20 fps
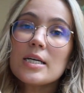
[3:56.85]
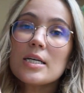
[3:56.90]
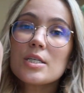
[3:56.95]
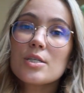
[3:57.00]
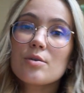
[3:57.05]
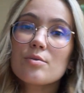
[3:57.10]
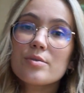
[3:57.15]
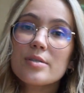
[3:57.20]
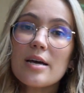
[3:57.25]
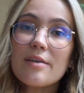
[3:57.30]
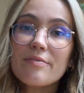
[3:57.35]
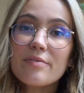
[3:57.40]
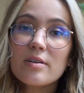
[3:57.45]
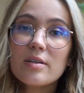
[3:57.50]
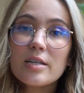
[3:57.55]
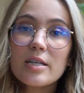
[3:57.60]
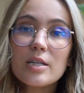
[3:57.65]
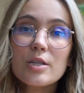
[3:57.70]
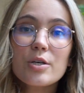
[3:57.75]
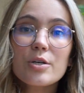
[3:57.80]
So
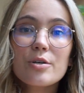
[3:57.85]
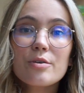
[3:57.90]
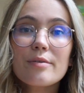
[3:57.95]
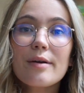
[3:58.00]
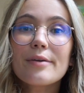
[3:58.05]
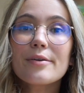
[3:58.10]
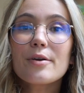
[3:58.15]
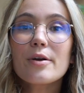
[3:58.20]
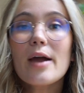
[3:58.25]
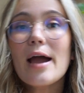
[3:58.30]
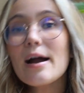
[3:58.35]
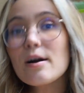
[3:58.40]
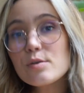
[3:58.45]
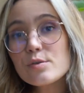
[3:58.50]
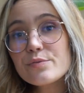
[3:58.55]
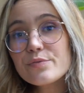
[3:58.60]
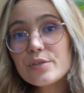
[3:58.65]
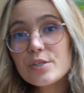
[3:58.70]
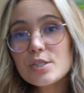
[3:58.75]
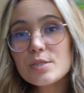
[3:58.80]
definitely look around your
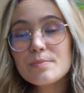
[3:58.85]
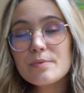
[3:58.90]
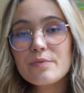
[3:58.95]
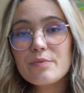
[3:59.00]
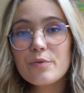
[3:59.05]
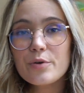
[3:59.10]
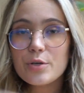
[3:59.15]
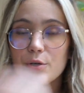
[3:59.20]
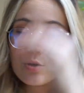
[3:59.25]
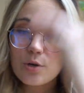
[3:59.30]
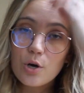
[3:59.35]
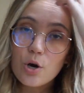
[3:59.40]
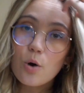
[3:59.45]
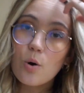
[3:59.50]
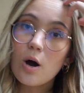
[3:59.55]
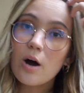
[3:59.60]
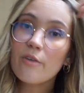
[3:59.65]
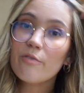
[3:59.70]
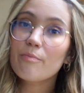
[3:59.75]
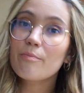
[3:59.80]
house first before you go
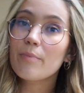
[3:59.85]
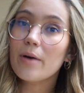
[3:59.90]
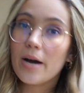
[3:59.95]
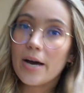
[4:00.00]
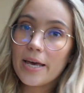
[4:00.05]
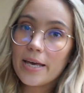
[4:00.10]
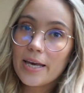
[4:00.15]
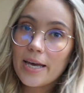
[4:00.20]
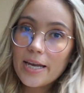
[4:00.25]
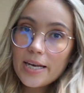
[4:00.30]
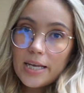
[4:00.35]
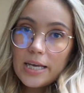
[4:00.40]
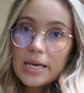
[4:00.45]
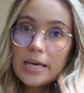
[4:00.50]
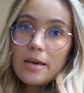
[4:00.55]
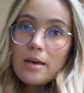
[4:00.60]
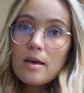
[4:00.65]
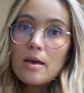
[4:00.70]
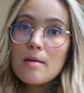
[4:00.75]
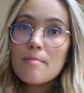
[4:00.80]
off buying
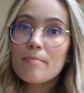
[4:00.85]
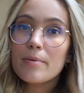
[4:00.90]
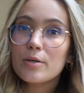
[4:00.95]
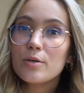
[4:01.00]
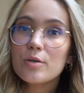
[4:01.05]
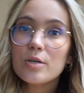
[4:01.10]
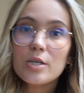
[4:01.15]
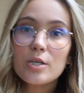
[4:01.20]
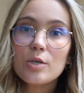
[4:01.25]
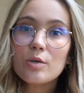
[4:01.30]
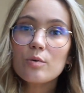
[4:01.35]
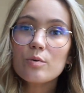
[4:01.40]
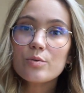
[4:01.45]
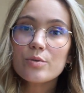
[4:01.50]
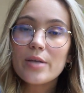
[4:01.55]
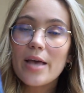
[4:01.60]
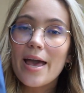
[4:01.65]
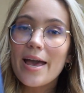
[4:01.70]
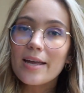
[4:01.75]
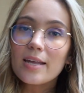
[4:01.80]
any, but you can
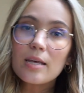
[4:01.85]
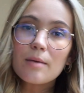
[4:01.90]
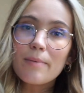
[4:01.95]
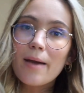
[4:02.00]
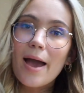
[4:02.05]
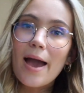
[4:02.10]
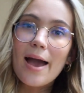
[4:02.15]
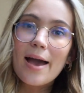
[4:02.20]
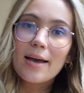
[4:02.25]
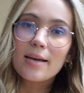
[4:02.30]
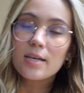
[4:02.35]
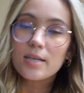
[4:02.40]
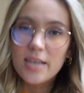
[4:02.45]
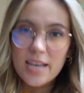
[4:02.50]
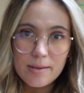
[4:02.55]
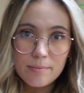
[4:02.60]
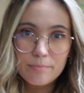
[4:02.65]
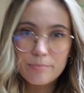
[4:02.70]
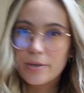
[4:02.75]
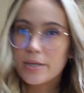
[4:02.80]
use any bag
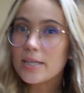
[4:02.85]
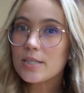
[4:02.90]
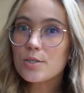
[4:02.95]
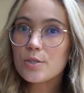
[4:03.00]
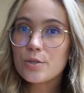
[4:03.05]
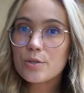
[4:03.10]
and bring it to